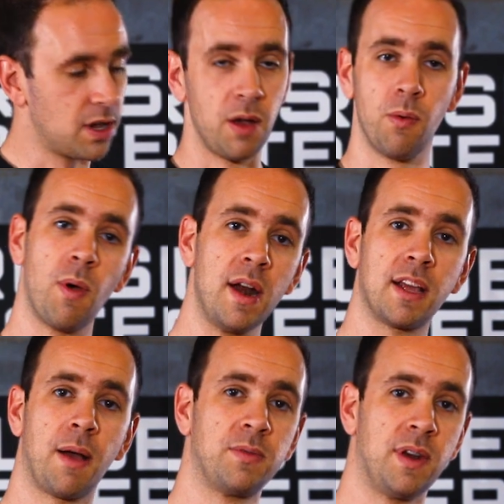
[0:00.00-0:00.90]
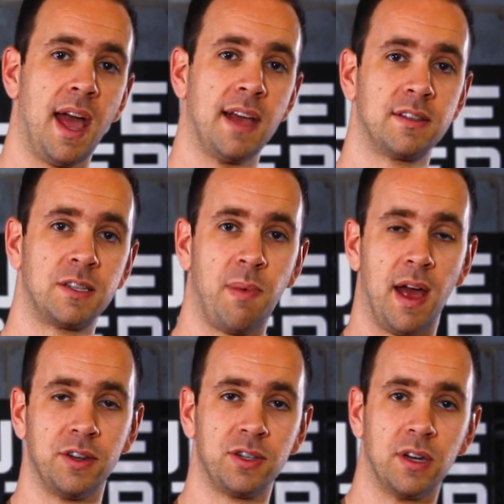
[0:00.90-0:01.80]
So when it comes to an air
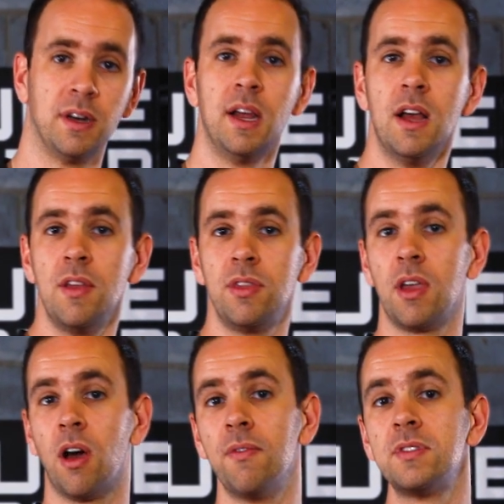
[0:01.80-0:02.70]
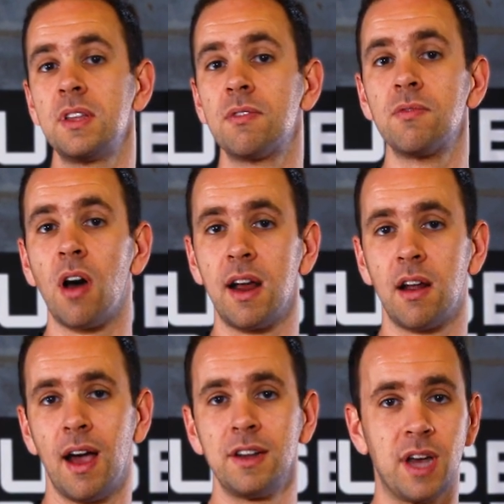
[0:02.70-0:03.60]
suspension, the, obviously, the ride
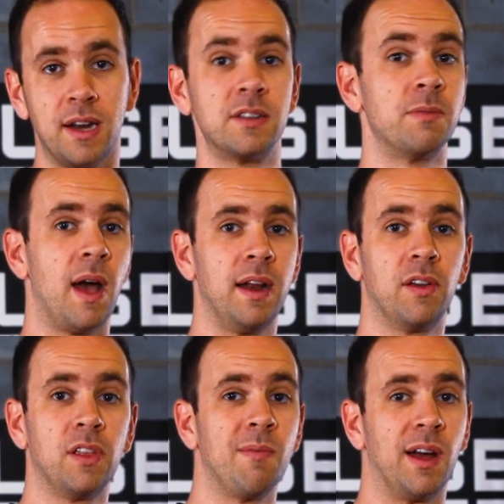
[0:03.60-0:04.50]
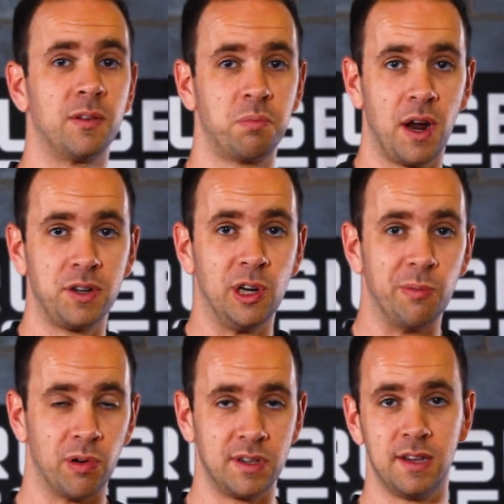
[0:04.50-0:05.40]
height changes depending on the amount of pressure you
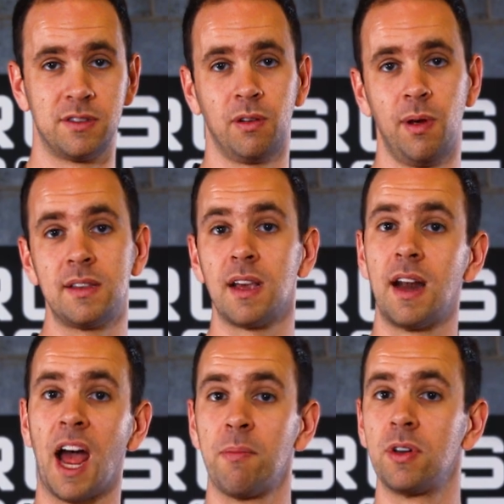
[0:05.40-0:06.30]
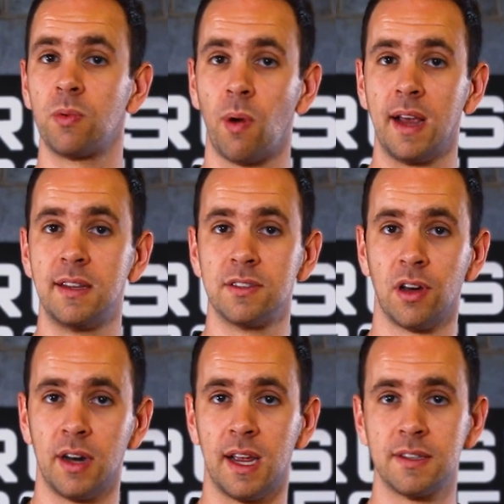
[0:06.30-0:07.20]
put into it and how much weight is
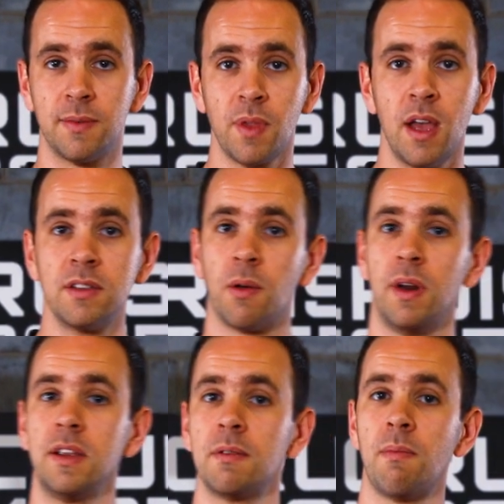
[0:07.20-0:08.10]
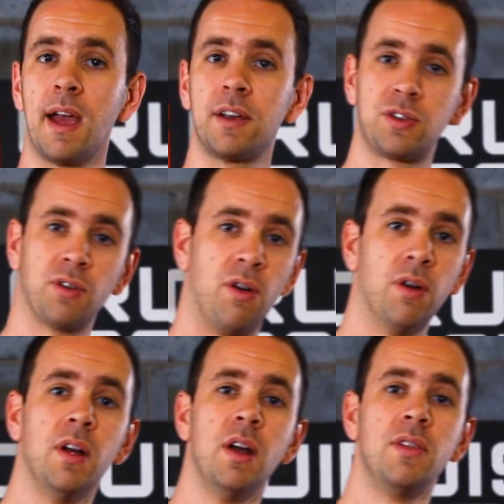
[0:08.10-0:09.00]
on it. So we need to make
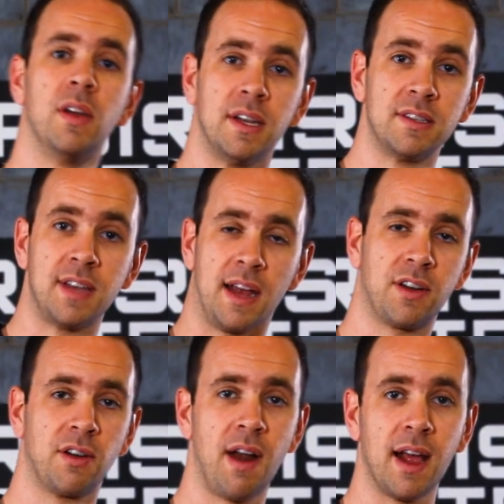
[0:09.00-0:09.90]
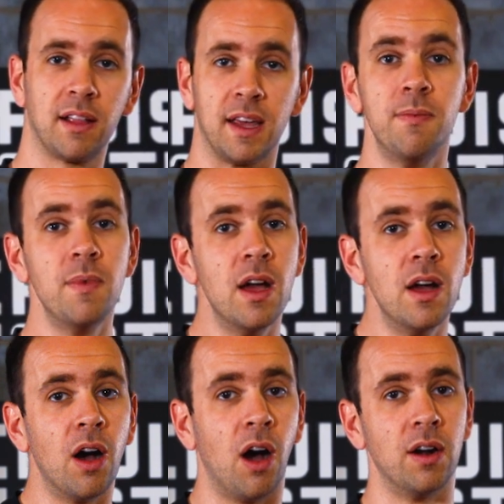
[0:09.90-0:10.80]
sure that it's set correctly.
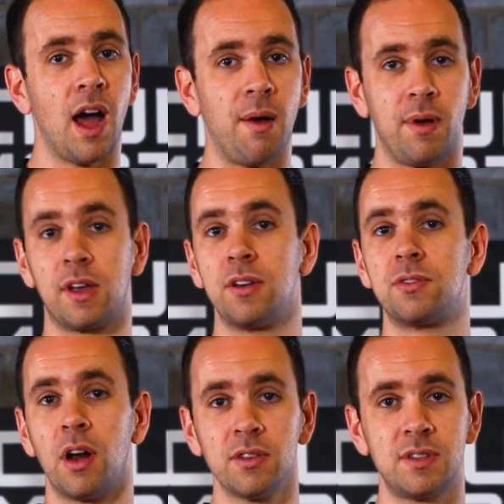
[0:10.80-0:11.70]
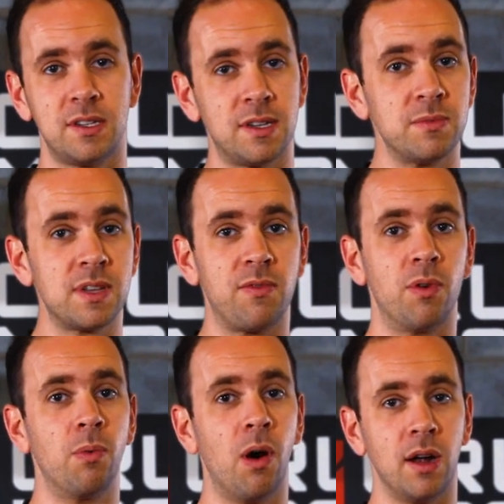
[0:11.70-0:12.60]
On our control systems
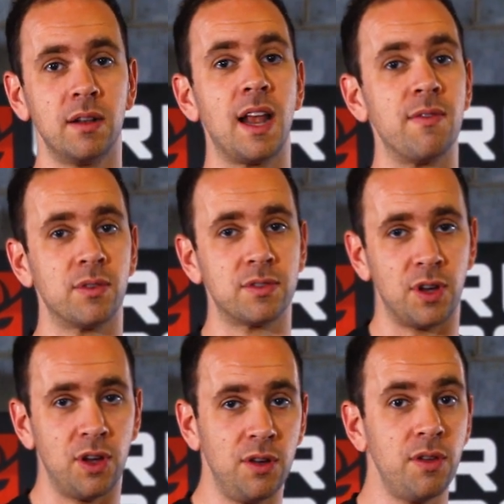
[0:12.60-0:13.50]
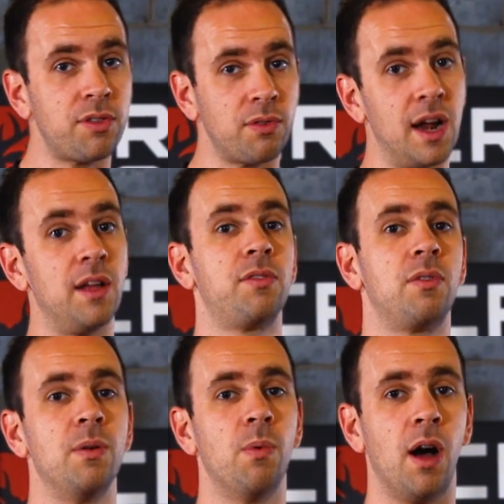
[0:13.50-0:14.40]
level one, level two, three and
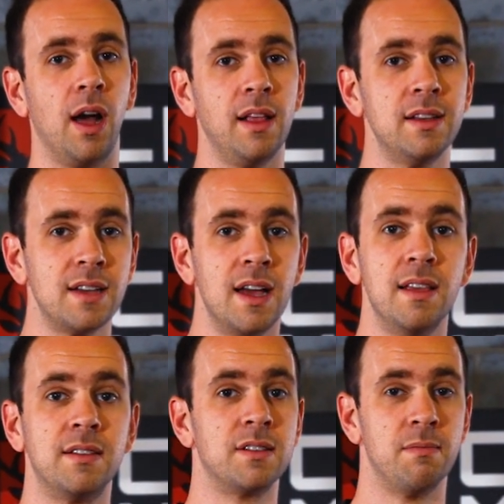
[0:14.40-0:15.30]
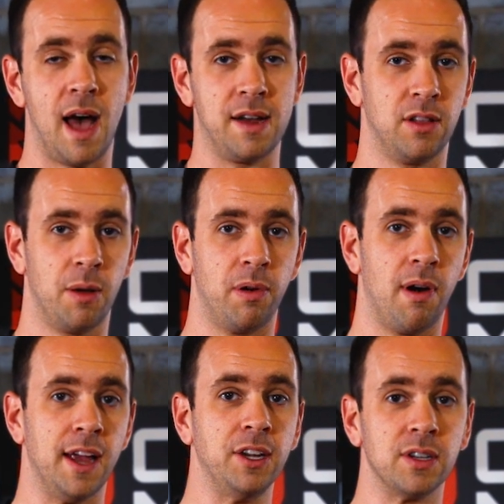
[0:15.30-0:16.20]
three wireless, this is a manual
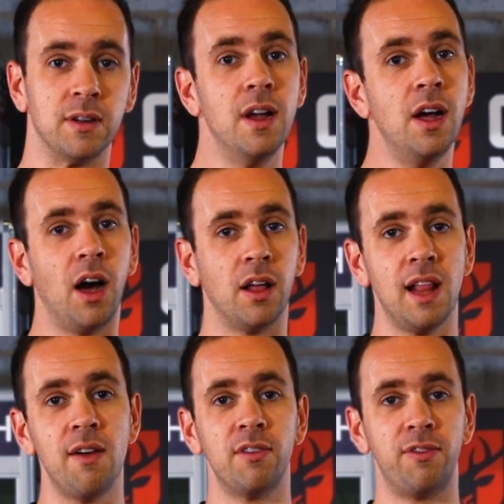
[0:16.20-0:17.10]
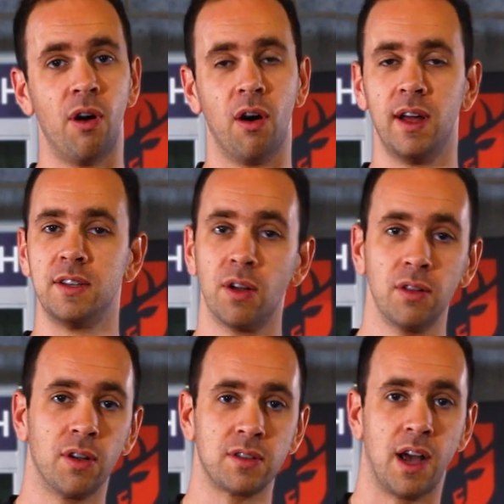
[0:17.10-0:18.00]
operation. On level four, it's
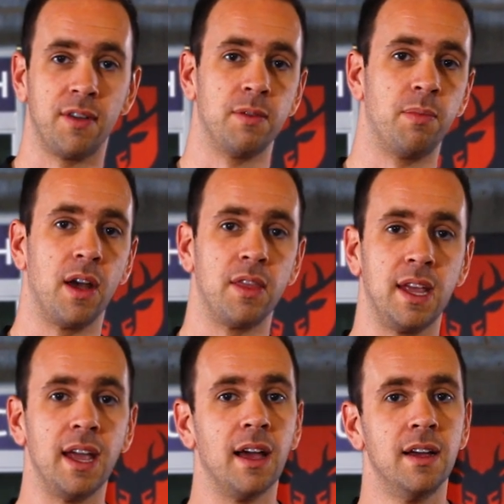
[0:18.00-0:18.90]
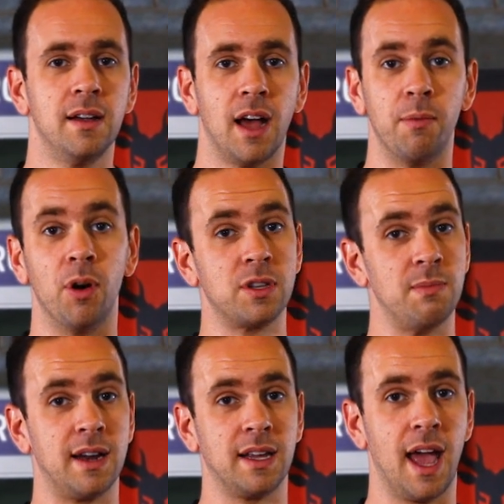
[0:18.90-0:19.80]
all looked after by the um,
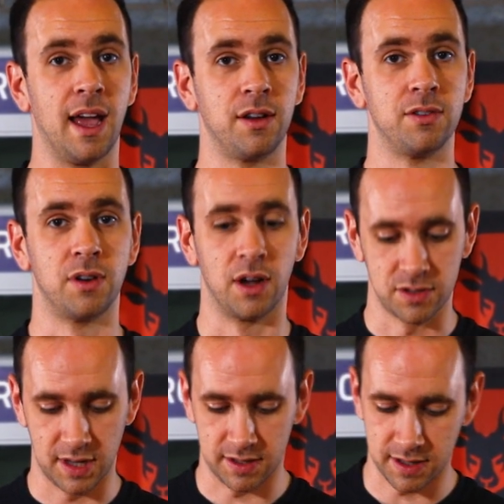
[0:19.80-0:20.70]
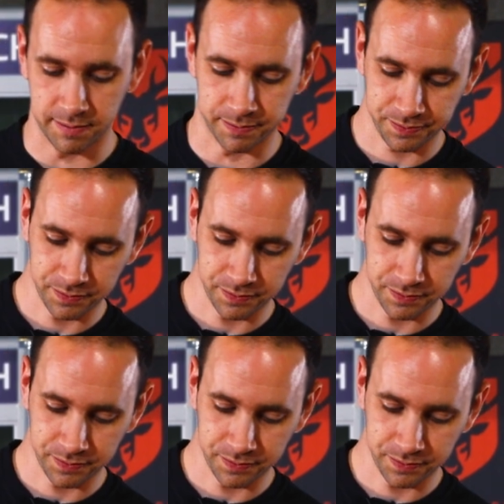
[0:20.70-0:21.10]
automatic air control system.